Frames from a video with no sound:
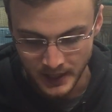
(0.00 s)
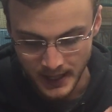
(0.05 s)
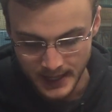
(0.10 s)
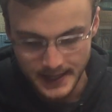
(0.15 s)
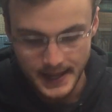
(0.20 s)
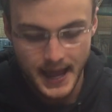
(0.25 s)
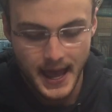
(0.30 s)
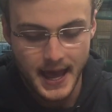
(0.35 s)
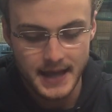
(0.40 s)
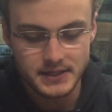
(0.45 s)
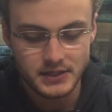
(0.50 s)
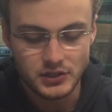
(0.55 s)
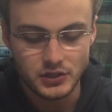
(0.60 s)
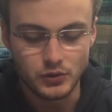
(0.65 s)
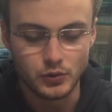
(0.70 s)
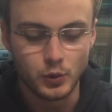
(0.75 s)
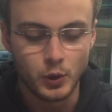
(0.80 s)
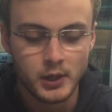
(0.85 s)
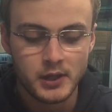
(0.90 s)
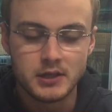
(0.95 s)
and as
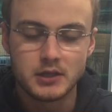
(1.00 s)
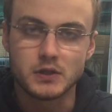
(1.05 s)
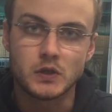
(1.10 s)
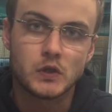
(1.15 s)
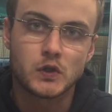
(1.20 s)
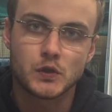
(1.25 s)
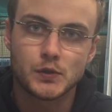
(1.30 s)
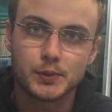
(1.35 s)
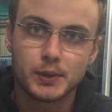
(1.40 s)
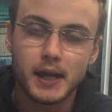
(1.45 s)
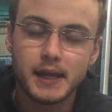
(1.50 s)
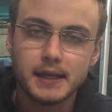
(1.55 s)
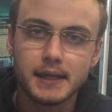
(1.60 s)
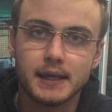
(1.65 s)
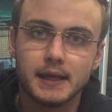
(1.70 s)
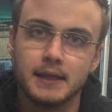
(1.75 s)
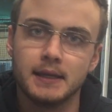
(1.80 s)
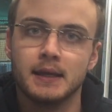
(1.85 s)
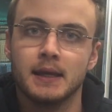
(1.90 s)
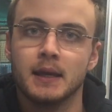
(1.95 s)
you strike
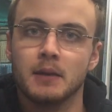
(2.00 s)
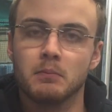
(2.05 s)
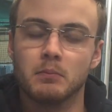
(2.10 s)
it